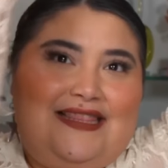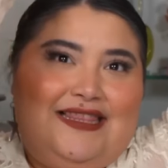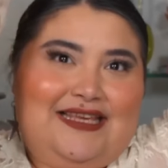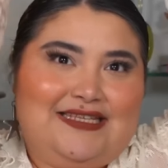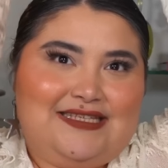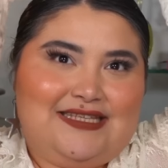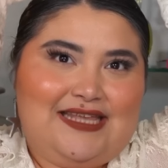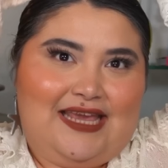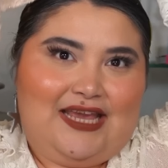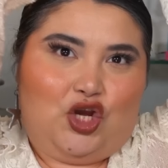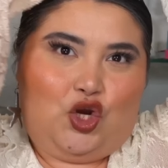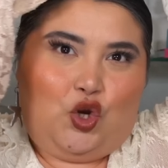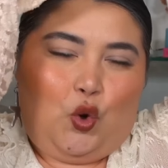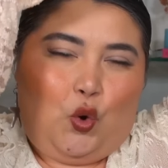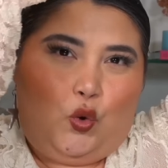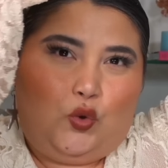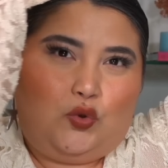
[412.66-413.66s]
this like
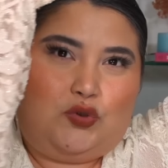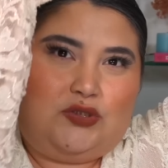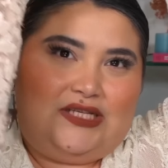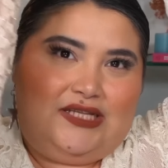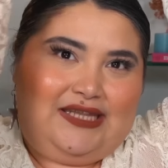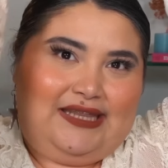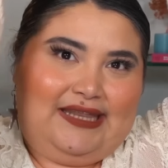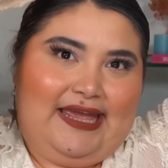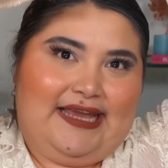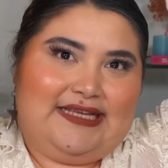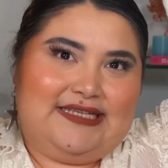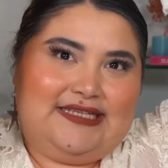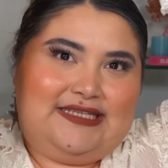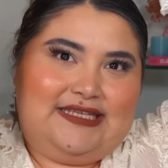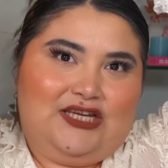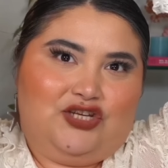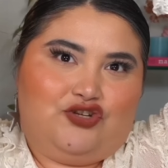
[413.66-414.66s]
gold
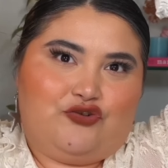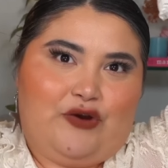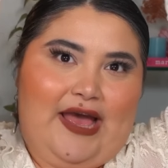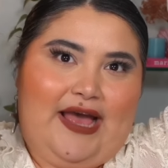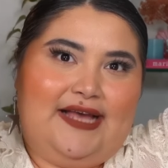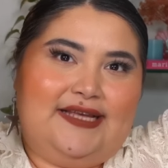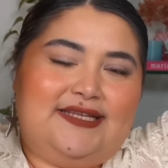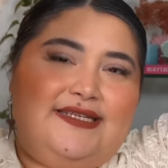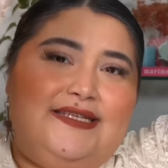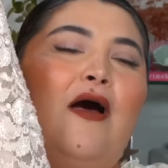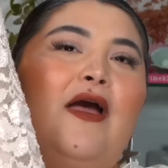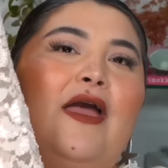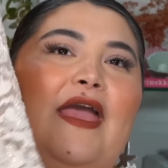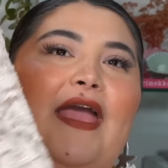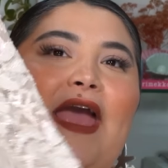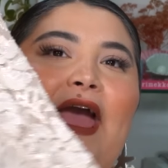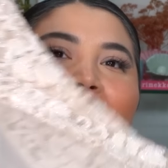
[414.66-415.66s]
lacy dress.
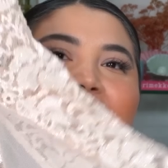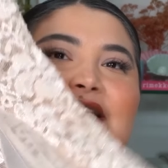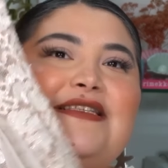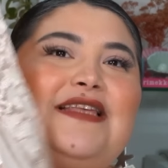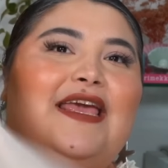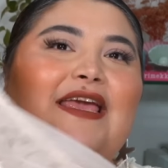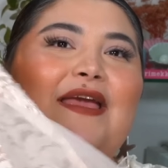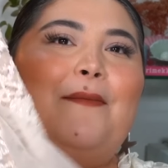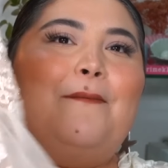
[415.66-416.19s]
It has like